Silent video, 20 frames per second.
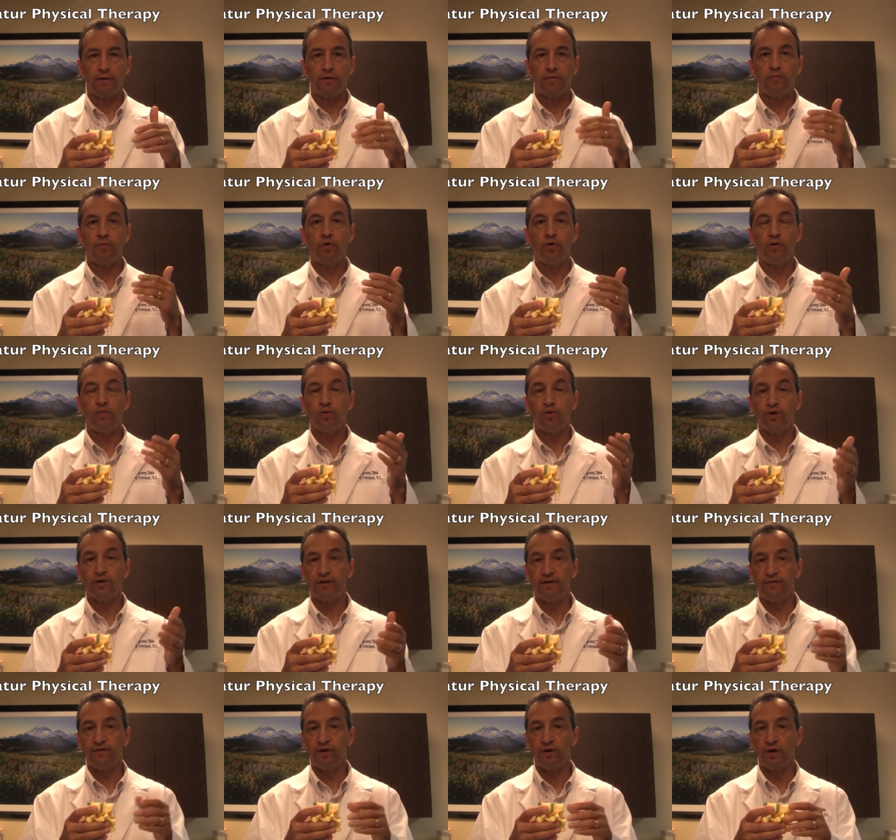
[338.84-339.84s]
more and more
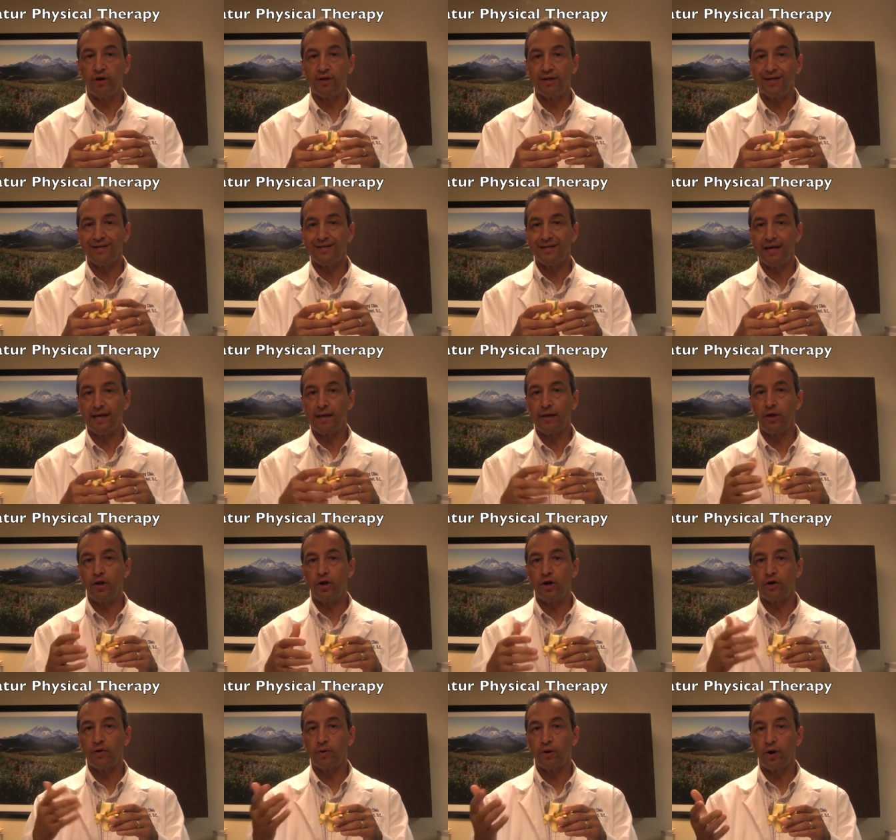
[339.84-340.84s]
difficult and take
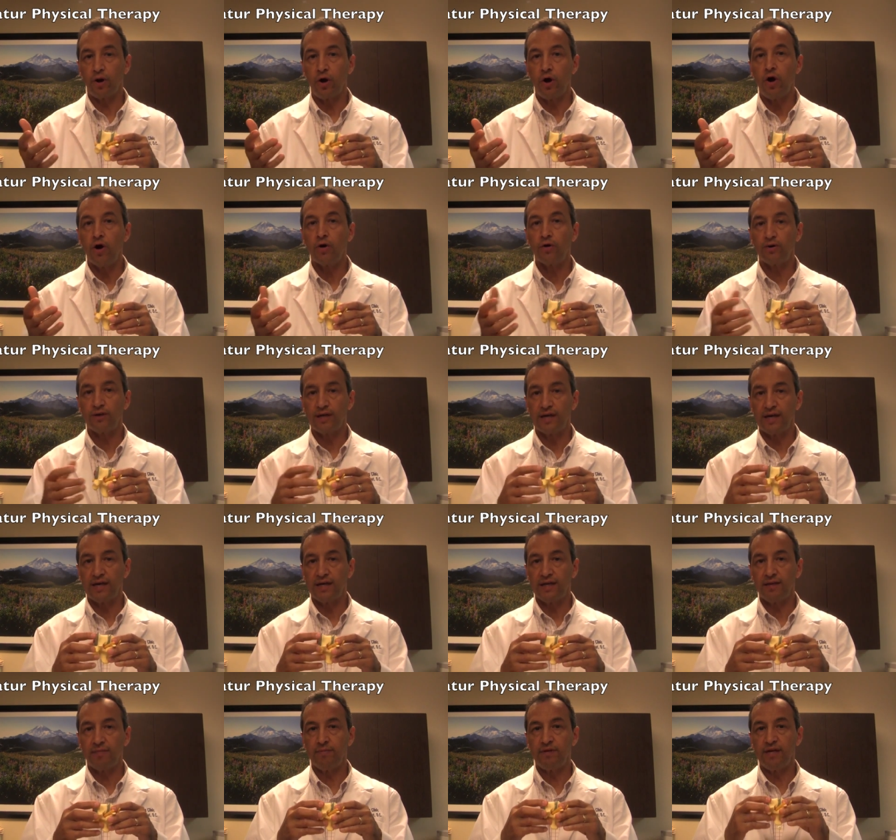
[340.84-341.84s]
longer and longer to
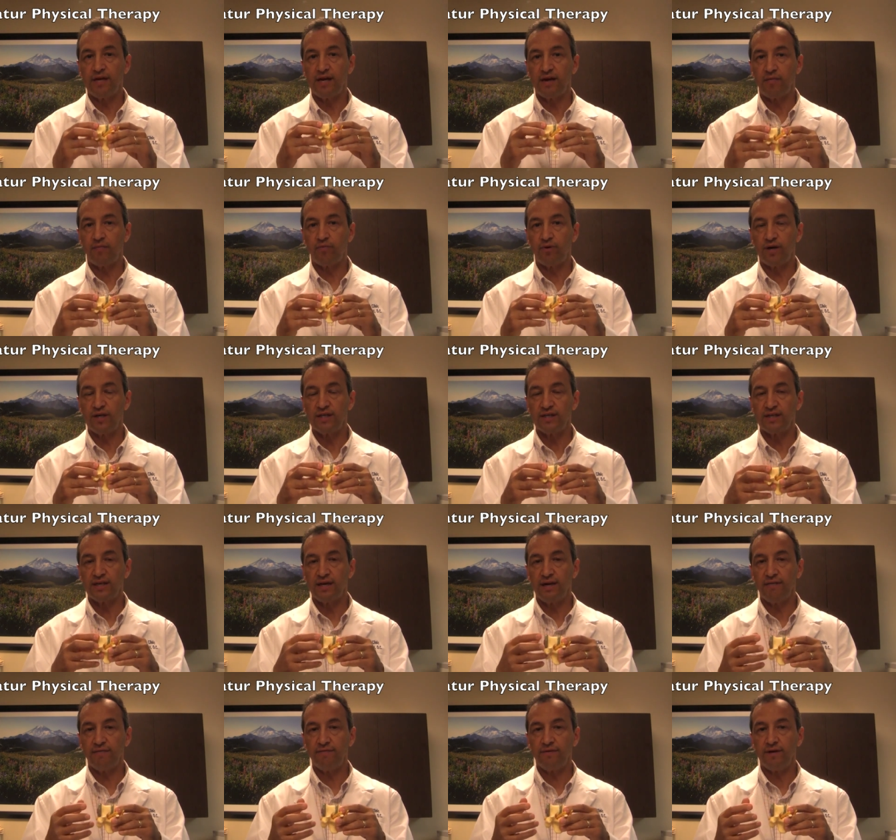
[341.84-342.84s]
get them decompressed
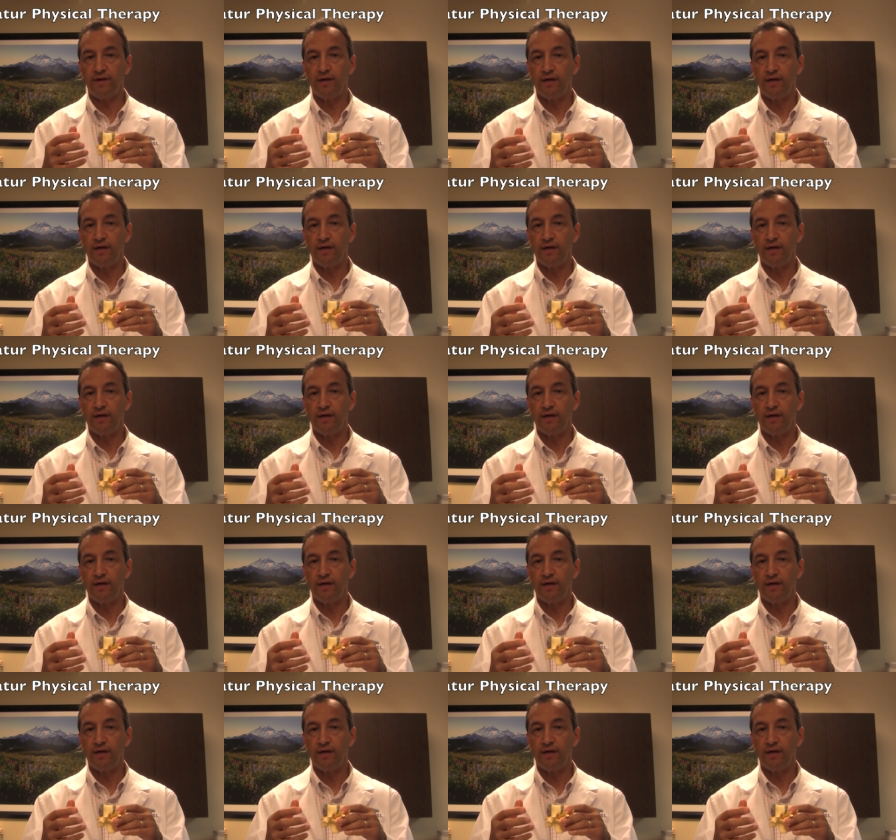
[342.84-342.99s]
enough